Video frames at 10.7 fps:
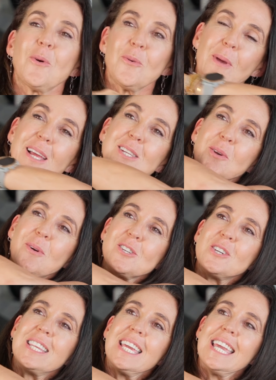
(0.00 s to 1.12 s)
Back to the
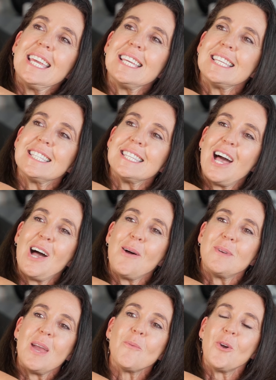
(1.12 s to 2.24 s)
question is
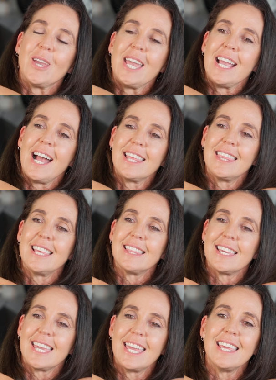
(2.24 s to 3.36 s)
networking. I think
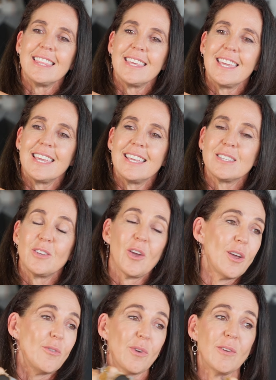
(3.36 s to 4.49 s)
the key thing is,
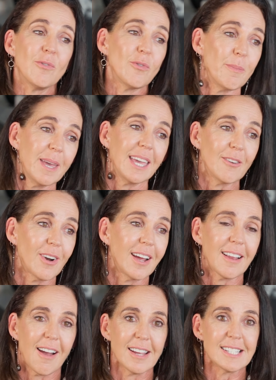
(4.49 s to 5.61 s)
even for me,
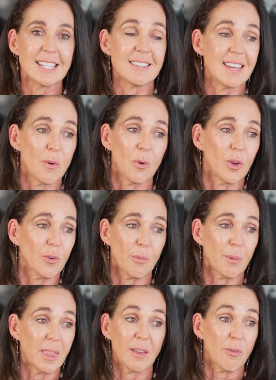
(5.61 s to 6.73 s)
right, I didn't network
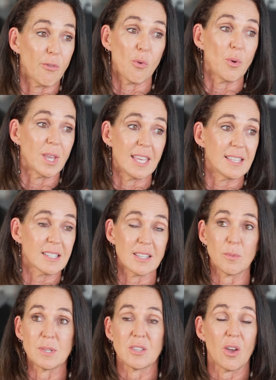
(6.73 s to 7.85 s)
for 4 years because I
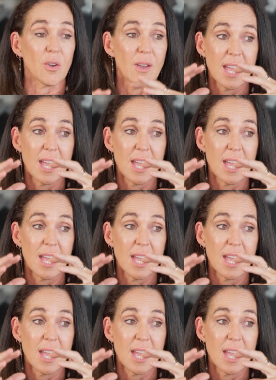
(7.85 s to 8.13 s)
was so